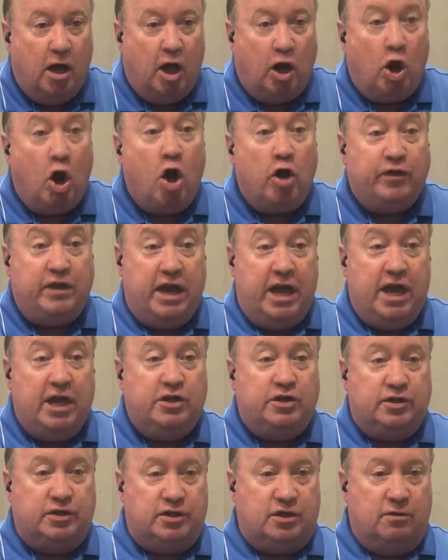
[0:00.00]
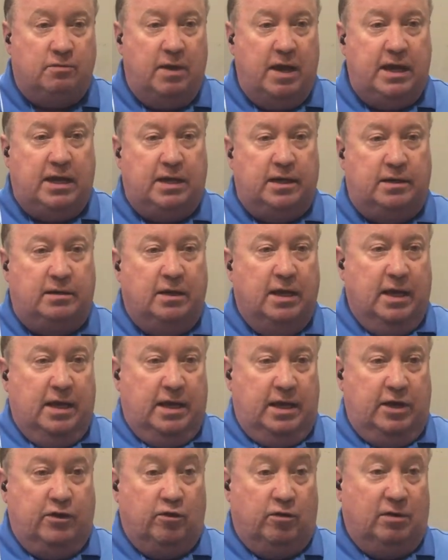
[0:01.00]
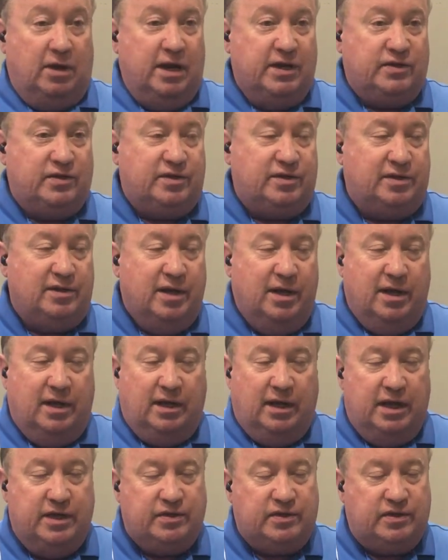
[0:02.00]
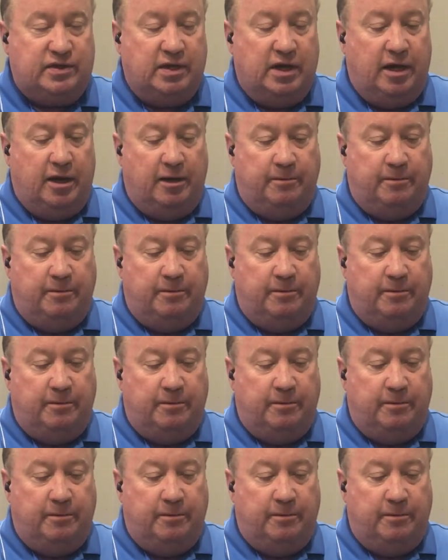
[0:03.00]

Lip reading: along the edges to make it either have less